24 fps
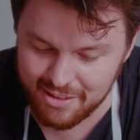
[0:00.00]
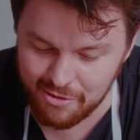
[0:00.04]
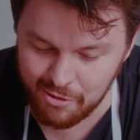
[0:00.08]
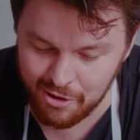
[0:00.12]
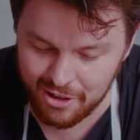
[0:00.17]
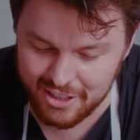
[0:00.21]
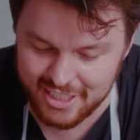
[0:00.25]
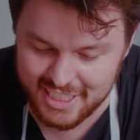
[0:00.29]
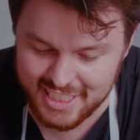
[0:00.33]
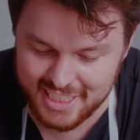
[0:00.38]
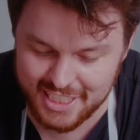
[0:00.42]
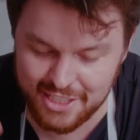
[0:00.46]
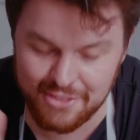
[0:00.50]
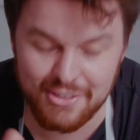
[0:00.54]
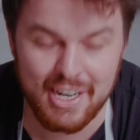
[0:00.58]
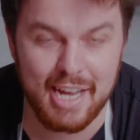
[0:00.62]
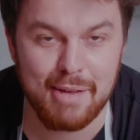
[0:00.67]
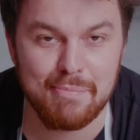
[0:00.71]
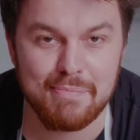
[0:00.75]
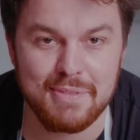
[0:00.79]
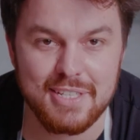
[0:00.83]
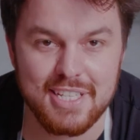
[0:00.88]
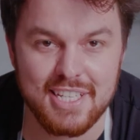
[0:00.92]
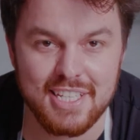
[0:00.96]
was she
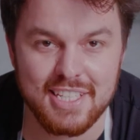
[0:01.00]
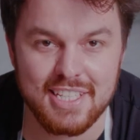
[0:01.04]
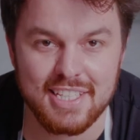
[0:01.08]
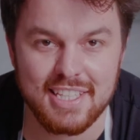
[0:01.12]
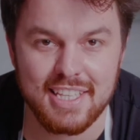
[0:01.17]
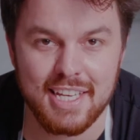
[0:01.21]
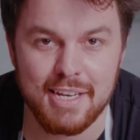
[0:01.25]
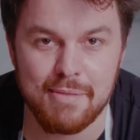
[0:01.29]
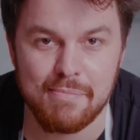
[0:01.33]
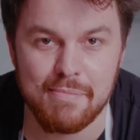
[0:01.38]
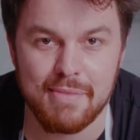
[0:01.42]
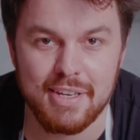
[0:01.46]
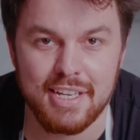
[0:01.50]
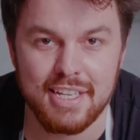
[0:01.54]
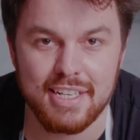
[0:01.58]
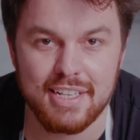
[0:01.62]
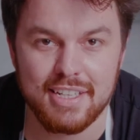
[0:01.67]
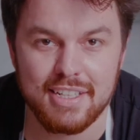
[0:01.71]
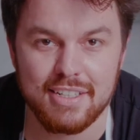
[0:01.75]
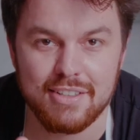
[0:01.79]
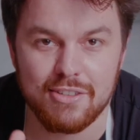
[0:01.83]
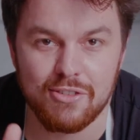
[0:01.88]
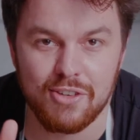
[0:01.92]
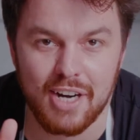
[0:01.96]
wraps them
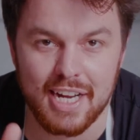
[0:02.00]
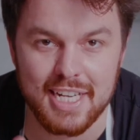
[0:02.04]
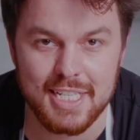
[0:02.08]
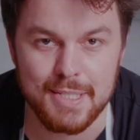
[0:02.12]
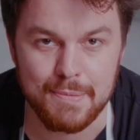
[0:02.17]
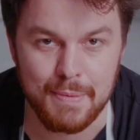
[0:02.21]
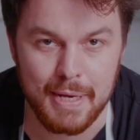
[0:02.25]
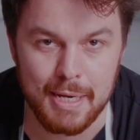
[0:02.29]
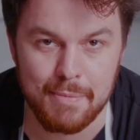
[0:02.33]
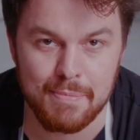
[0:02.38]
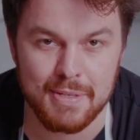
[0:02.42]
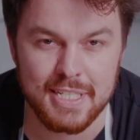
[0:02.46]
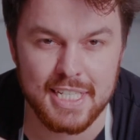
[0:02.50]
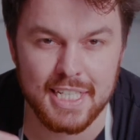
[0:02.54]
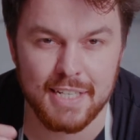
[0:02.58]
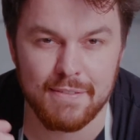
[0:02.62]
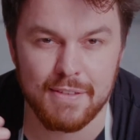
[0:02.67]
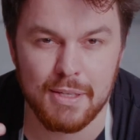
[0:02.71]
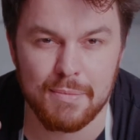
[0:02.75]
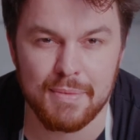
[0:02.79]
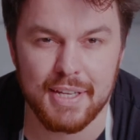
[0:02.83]
in rice paper to give them